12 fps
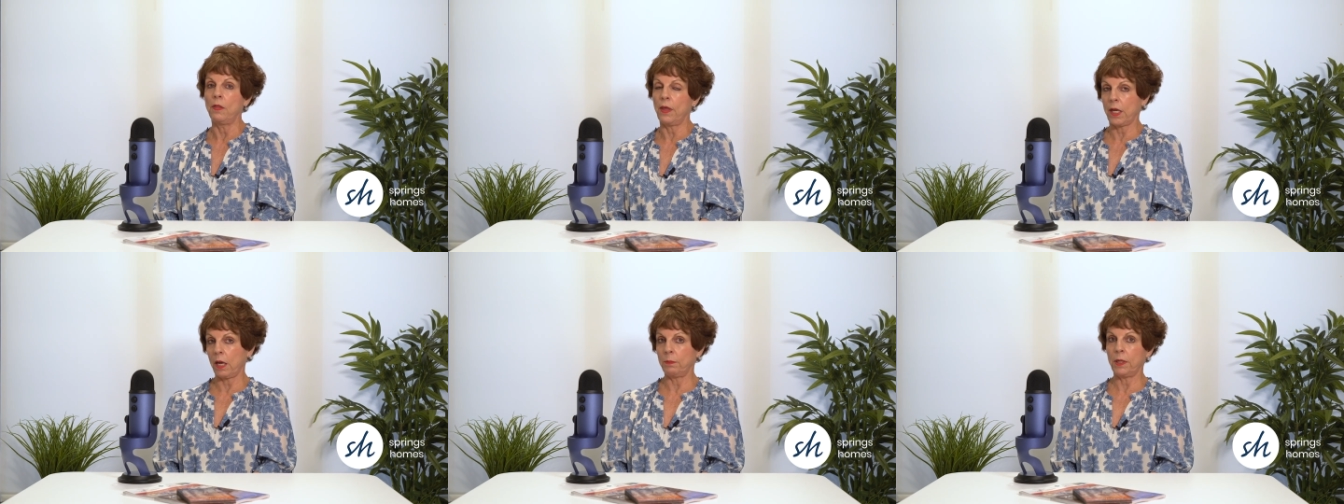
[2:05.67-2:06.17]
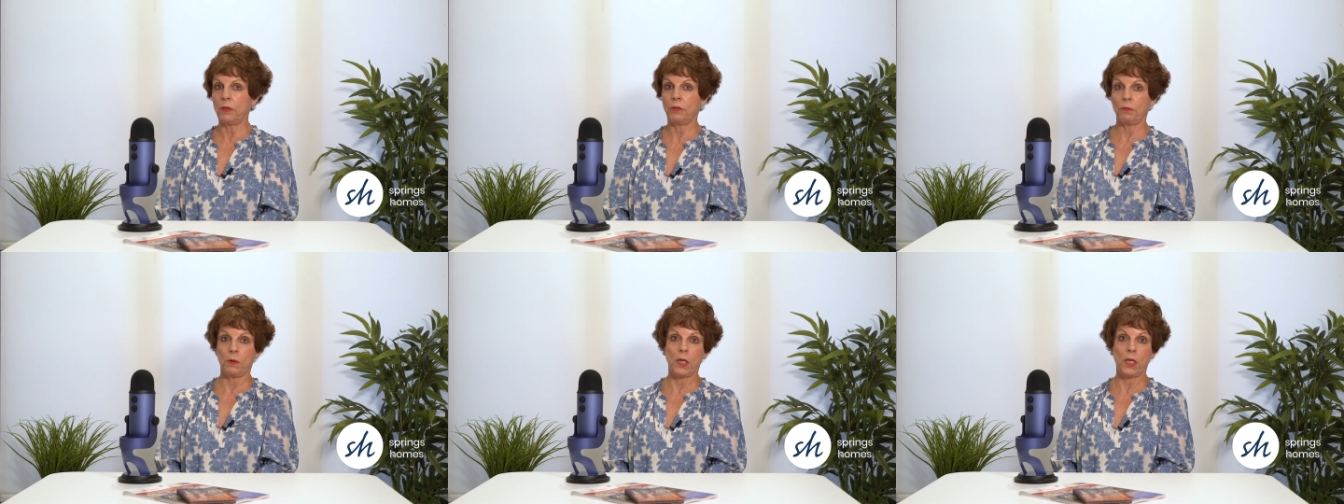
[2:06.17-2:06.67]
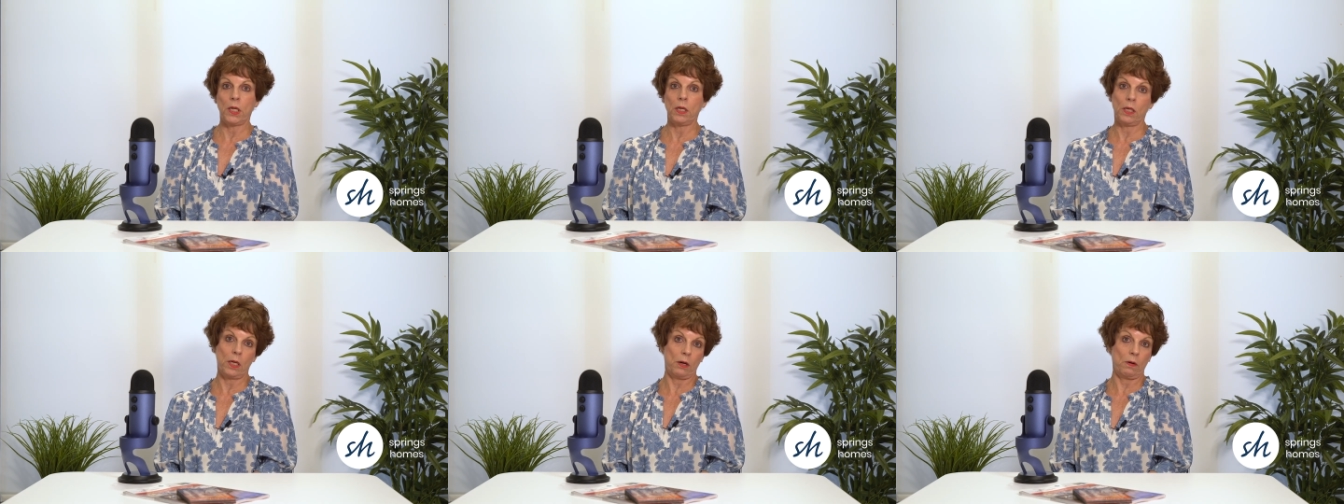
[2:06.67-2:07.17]
They come in three
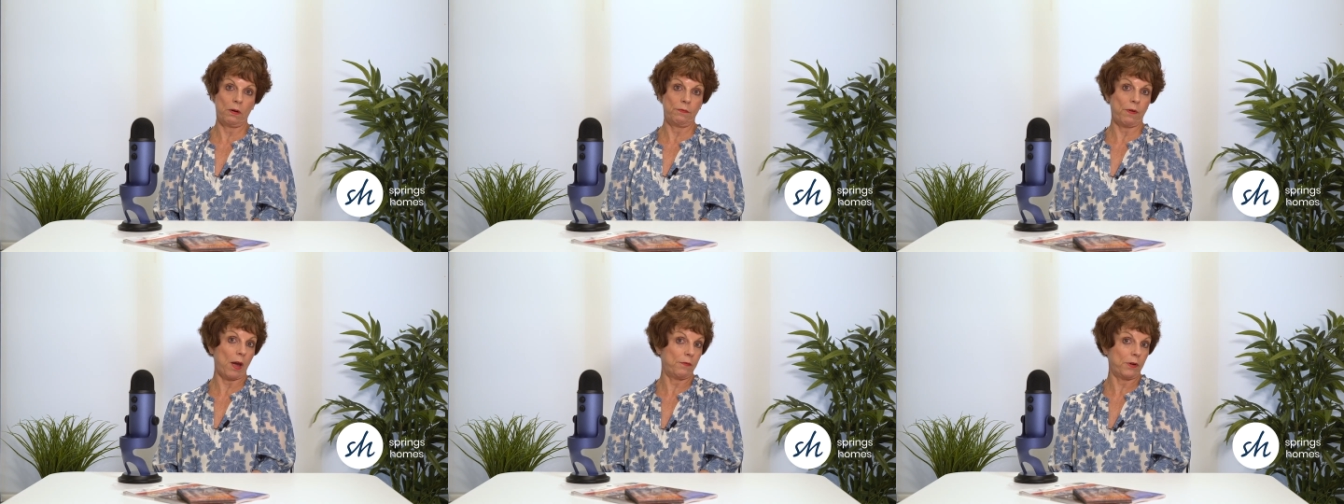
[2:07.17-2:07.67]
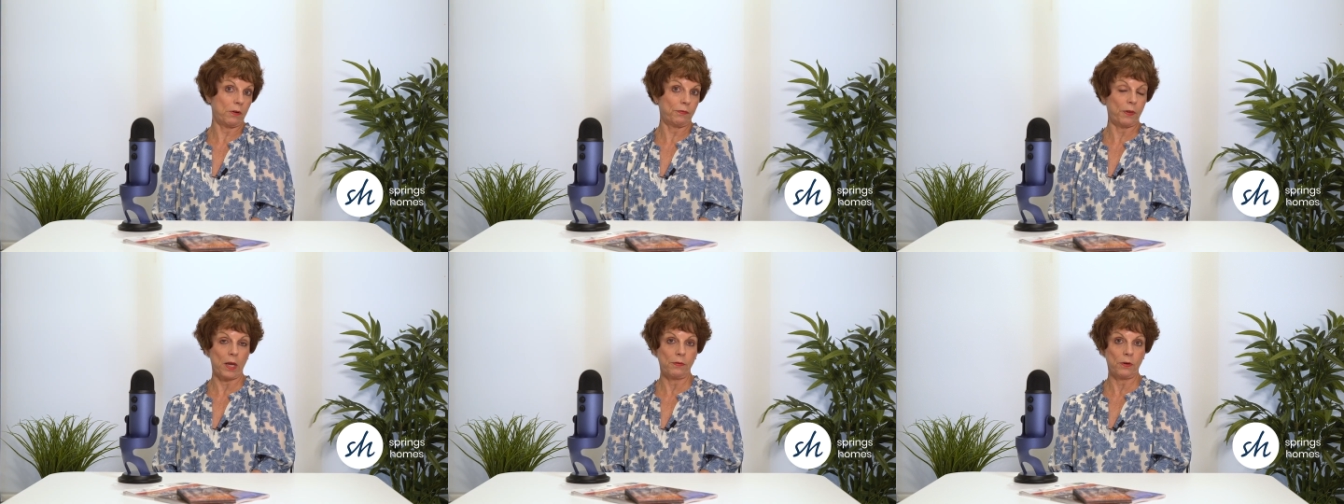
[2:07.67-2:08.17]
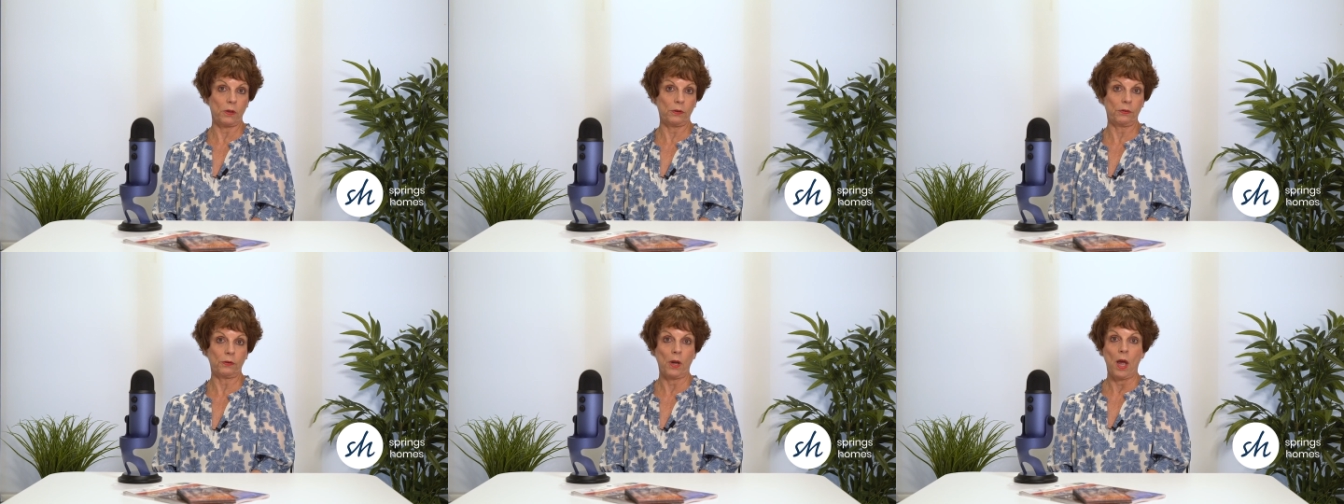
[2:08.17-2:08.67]
year and five year
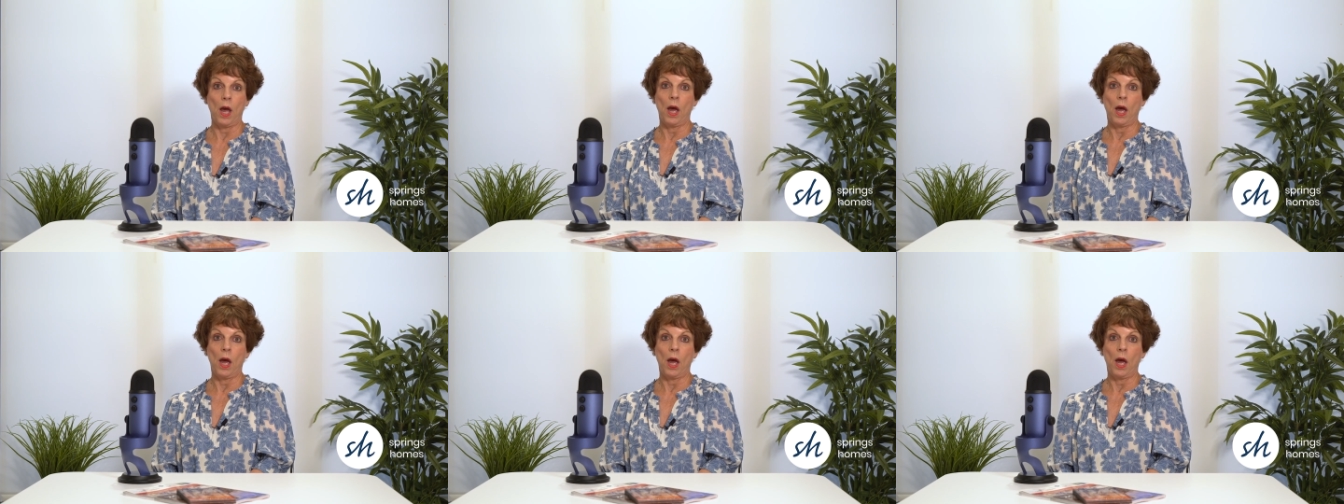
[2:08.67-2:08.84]
flavors.